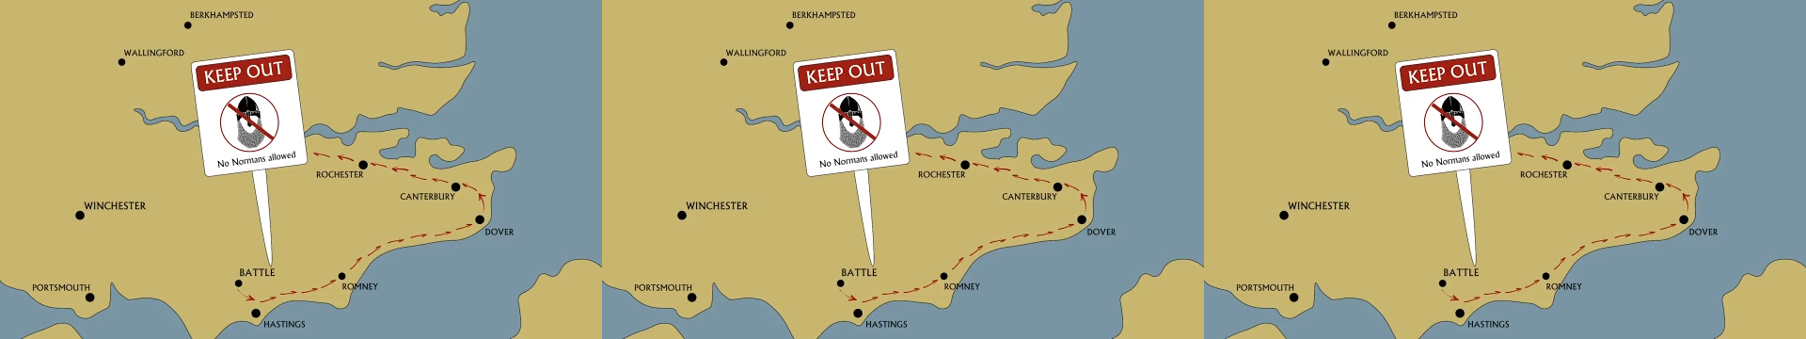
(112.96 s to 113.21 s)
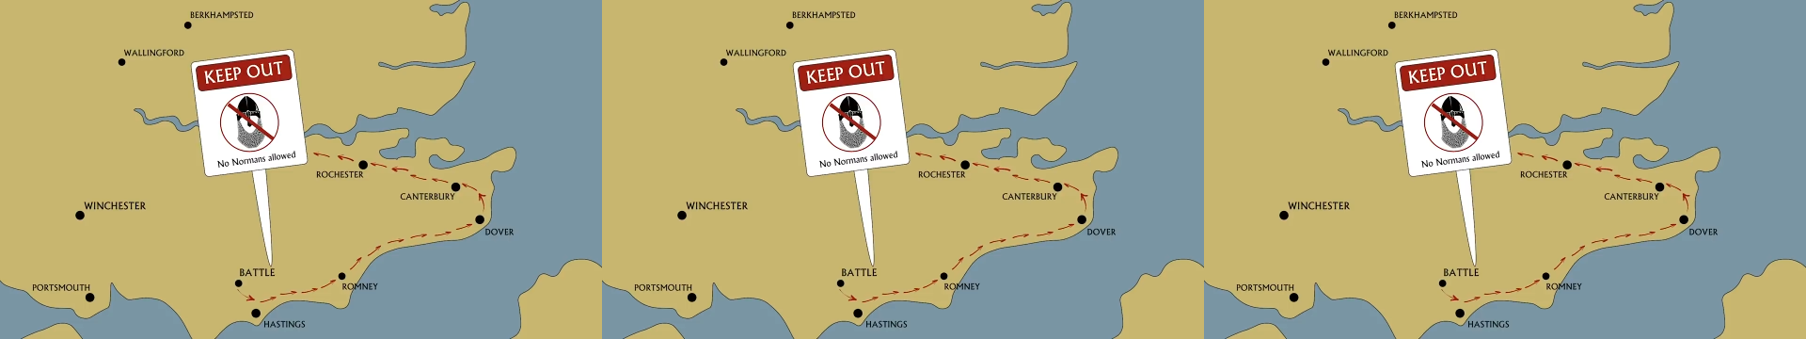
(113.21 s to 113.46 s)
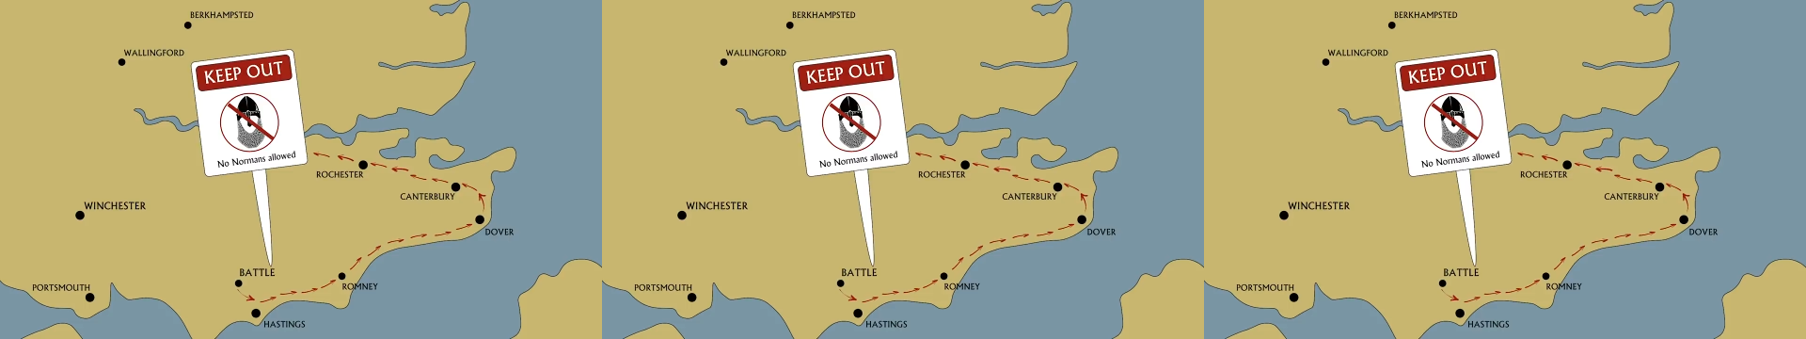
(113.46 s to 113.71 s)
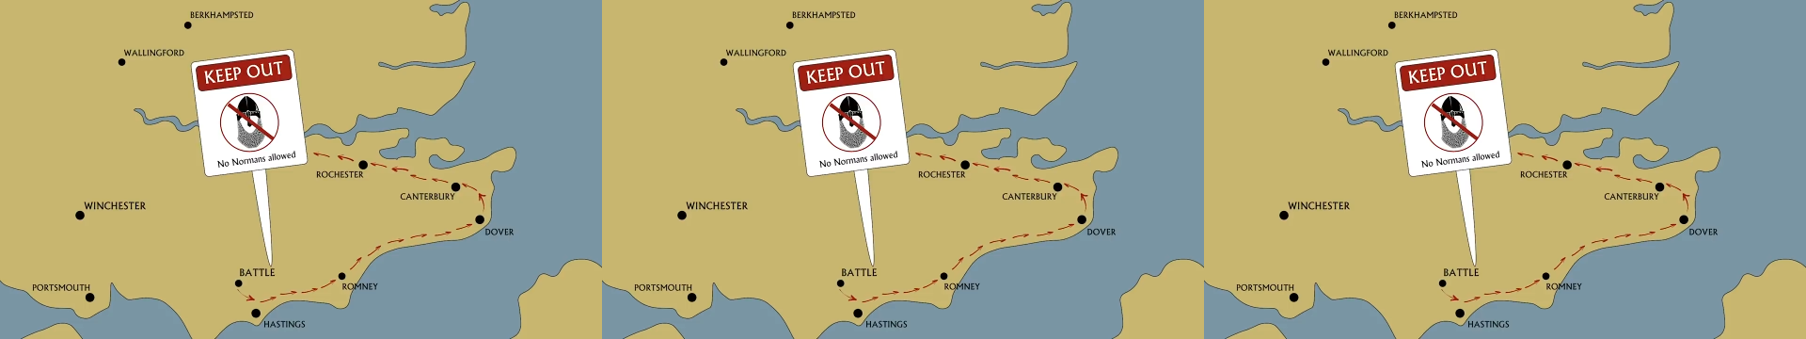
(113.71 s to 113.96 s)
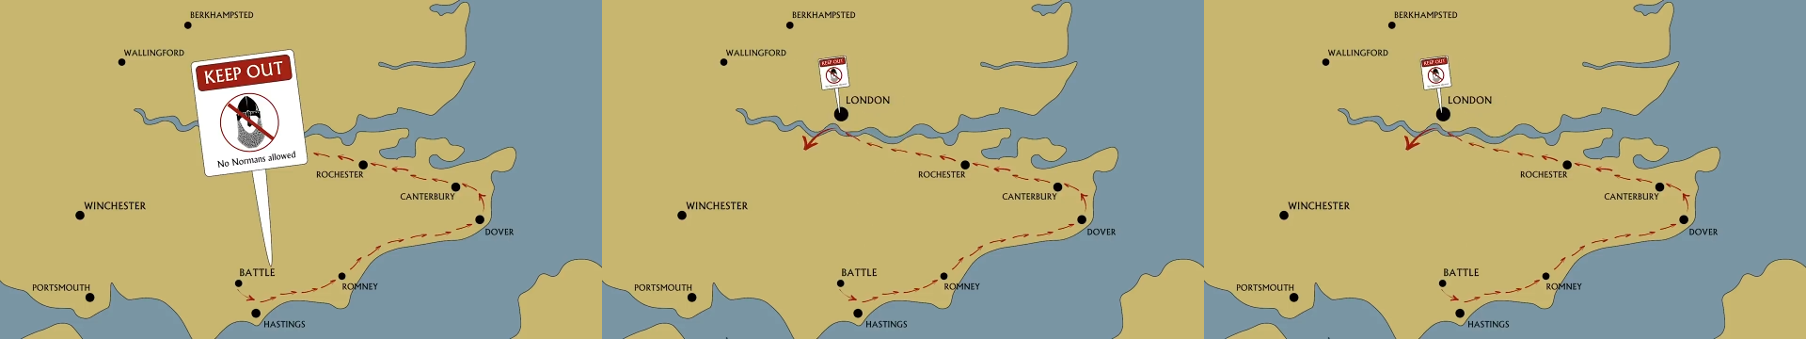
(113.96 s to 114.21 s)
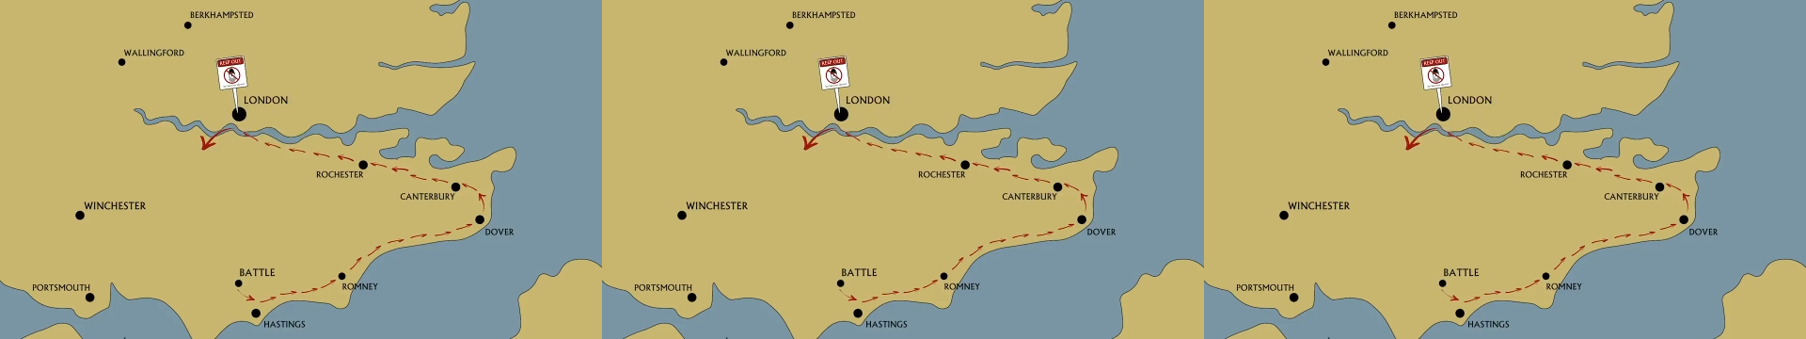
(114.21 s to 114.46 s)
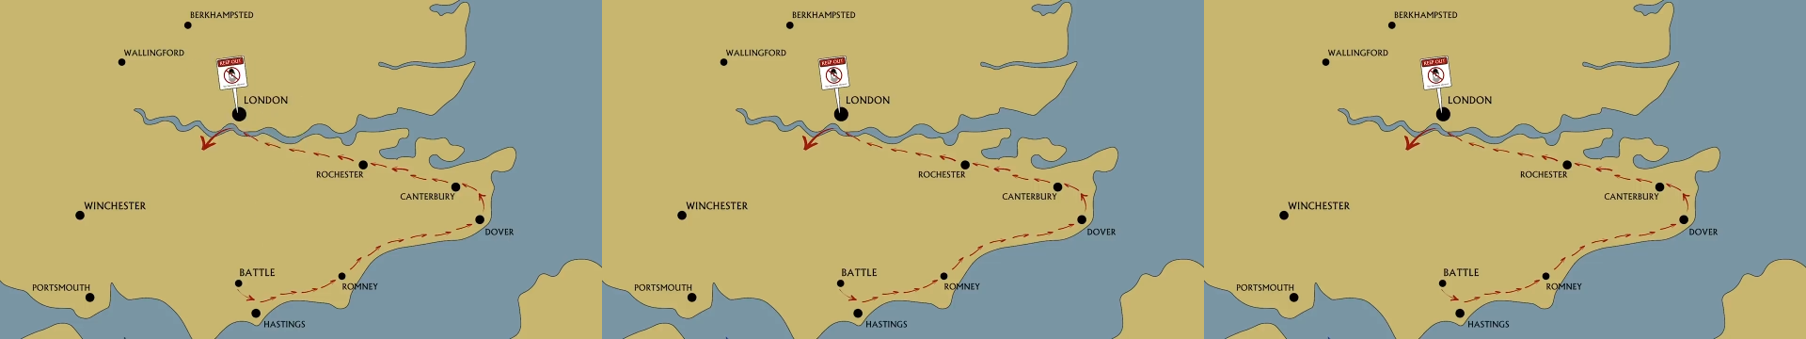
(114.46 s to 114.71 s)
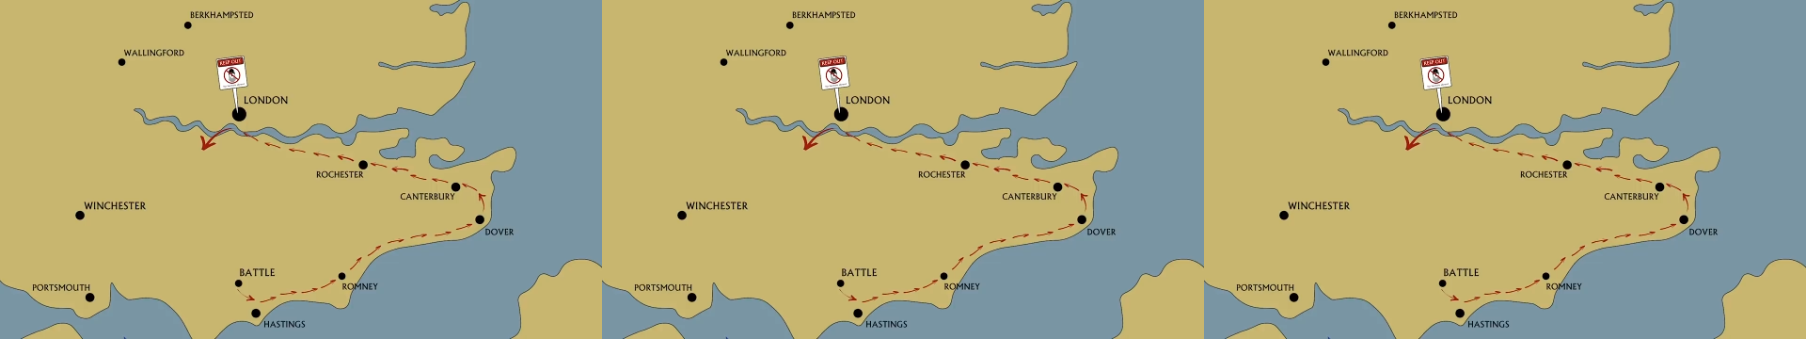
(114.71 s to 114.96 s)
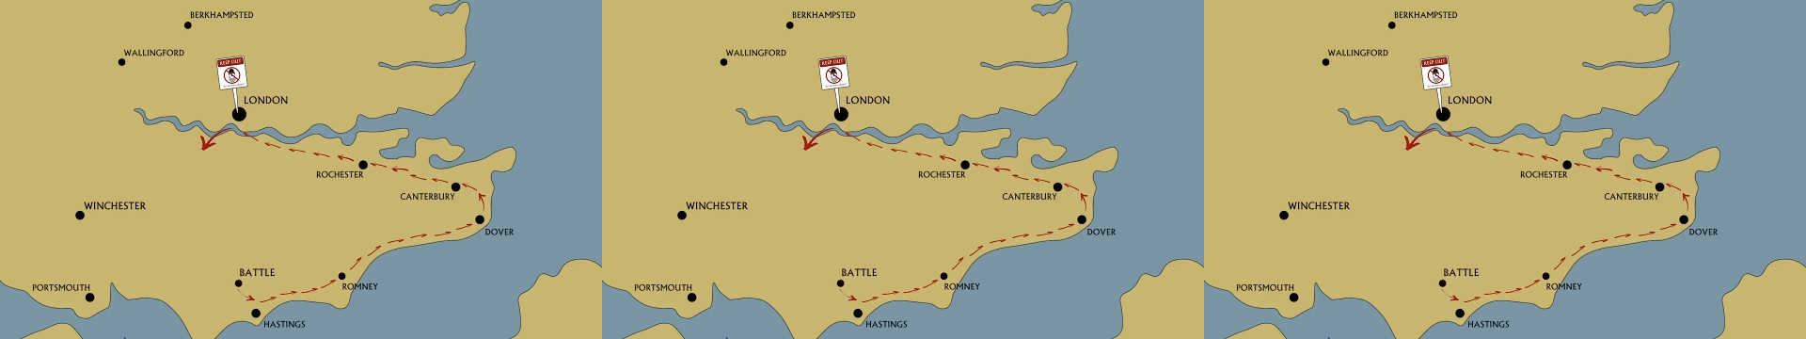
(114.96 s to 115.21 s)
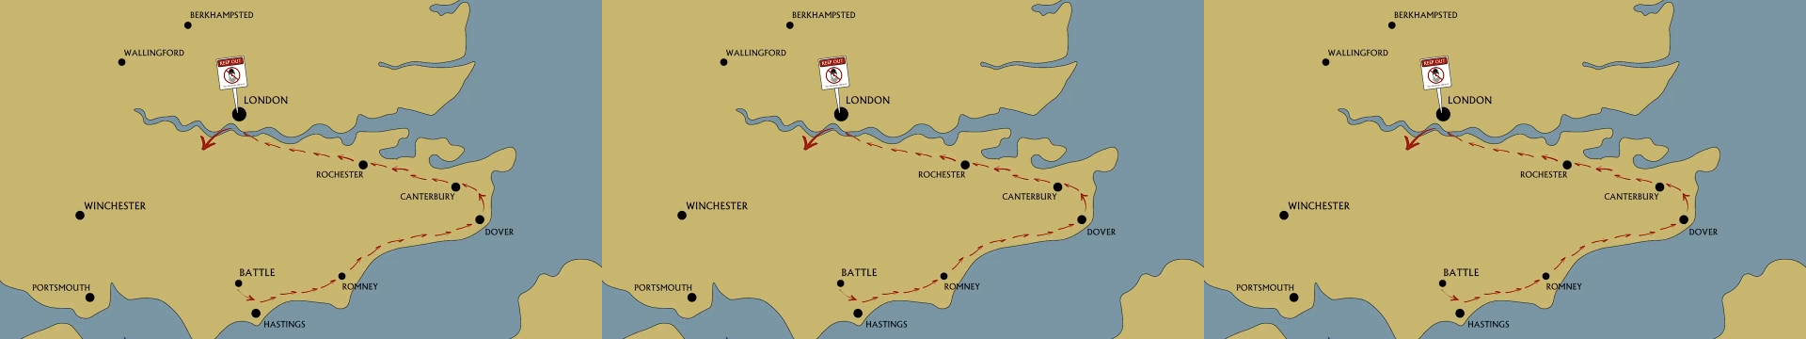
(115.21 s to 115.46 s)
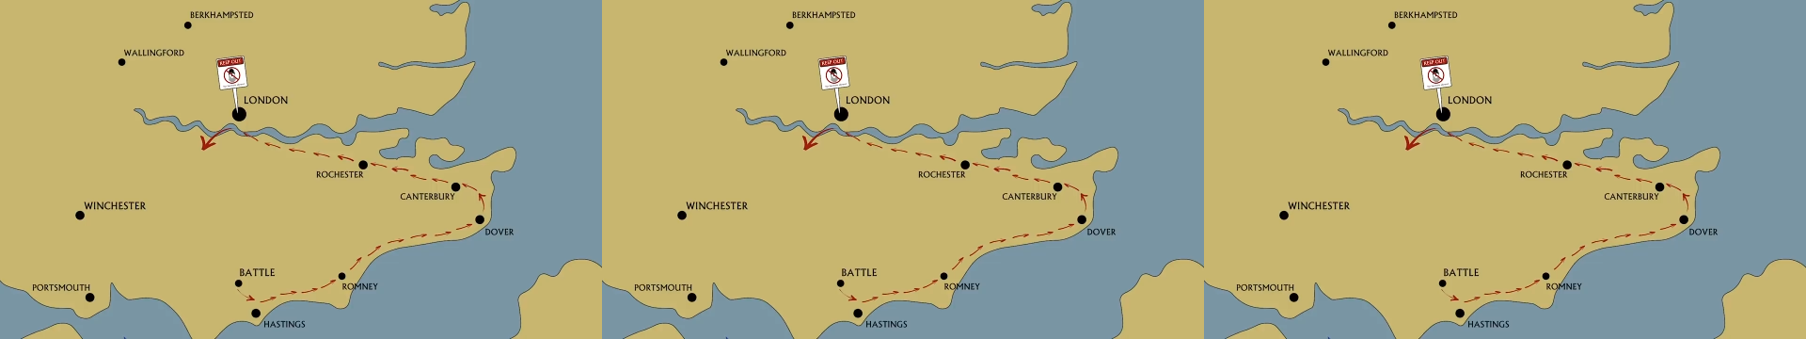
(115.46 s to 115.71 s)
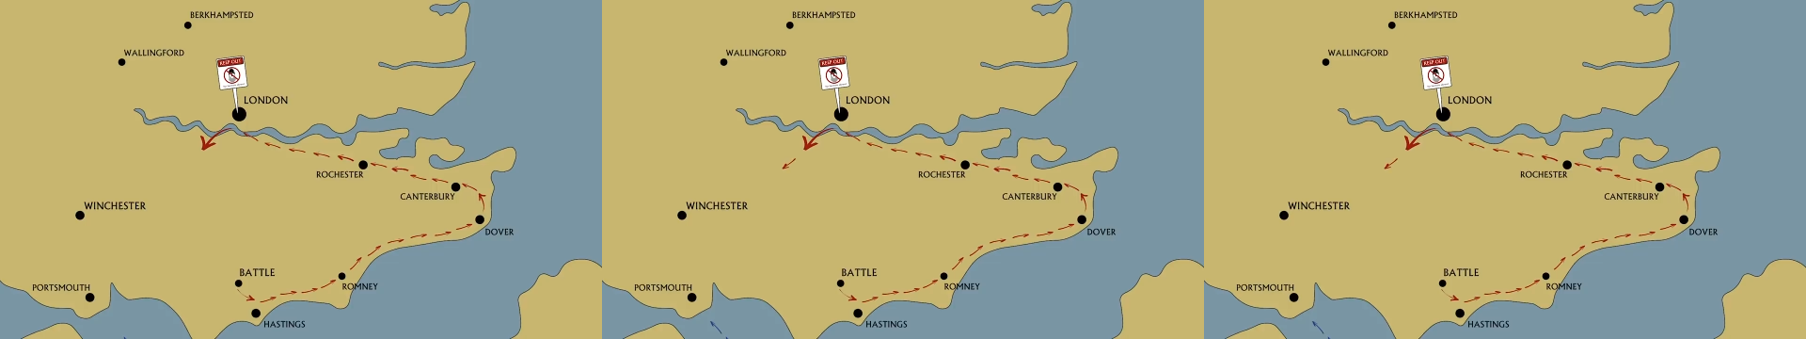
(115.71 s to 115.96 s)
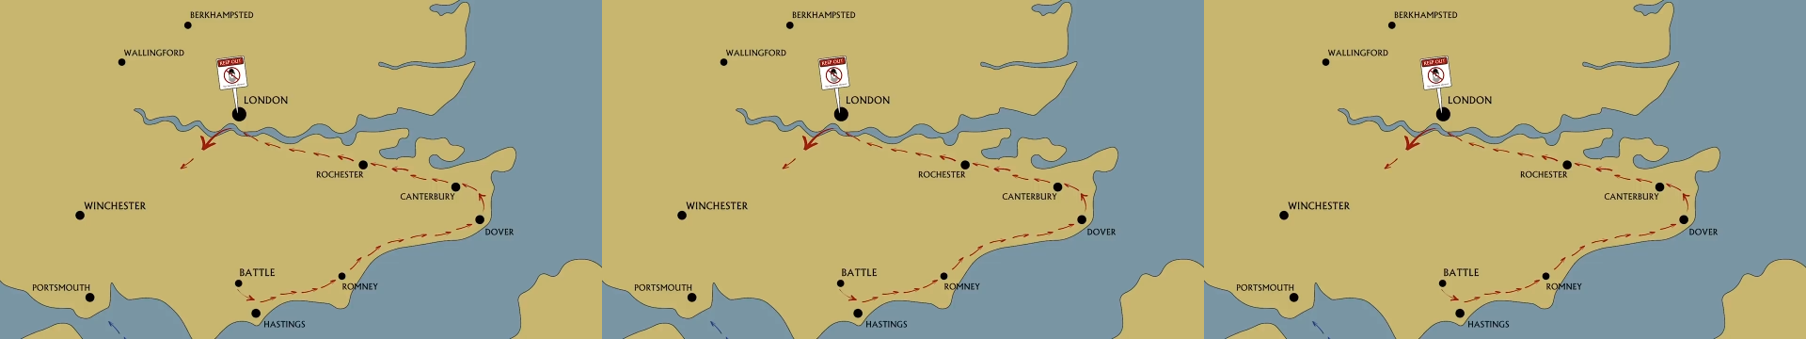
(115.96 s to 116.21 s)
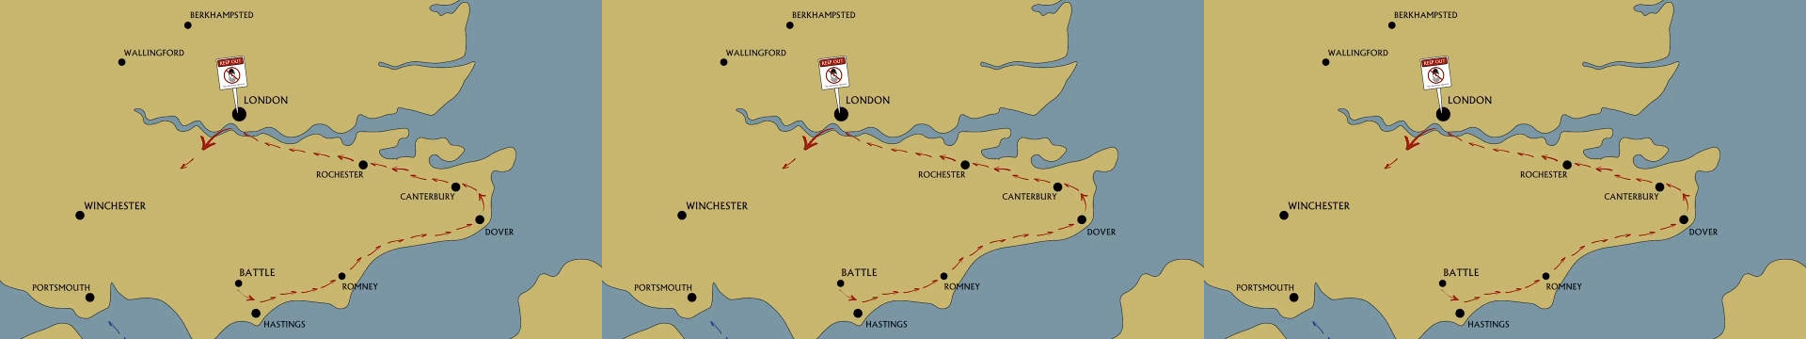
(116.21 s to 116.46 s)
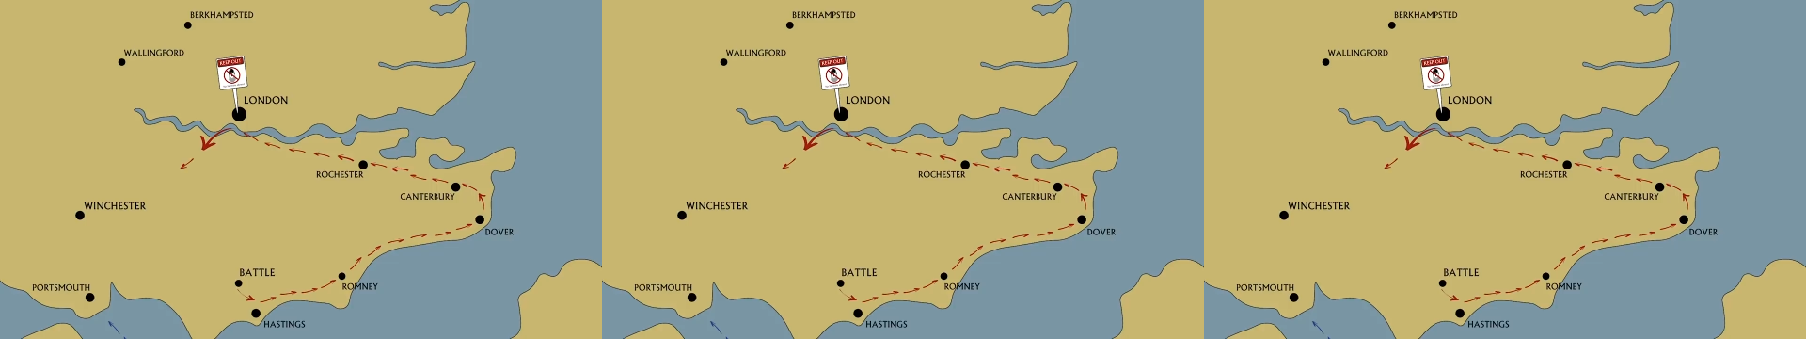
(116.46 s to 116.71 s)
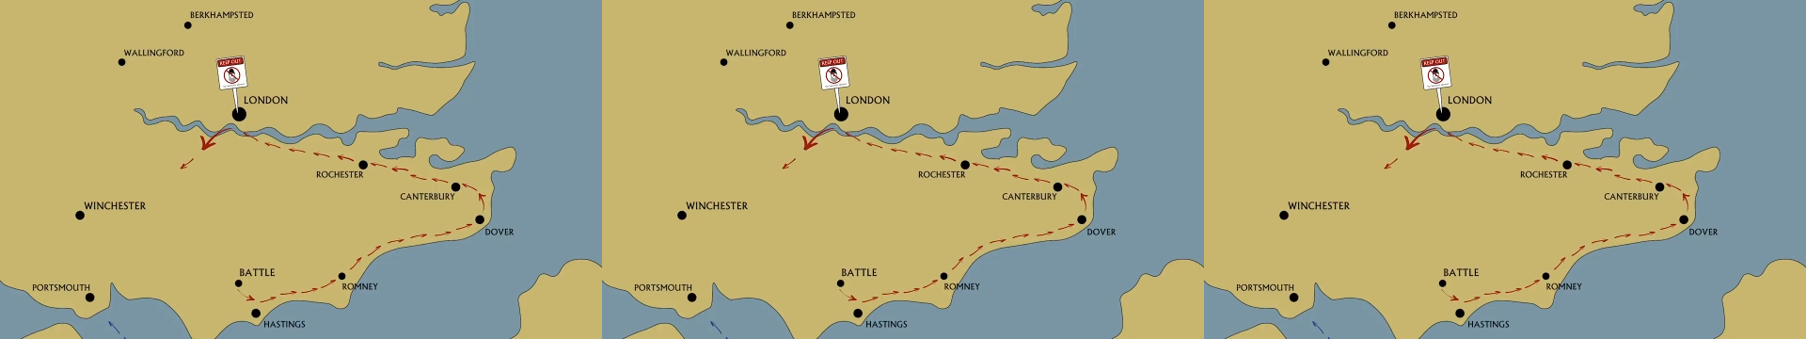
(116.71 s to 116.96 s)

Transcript: Nobody's mouth can be seen.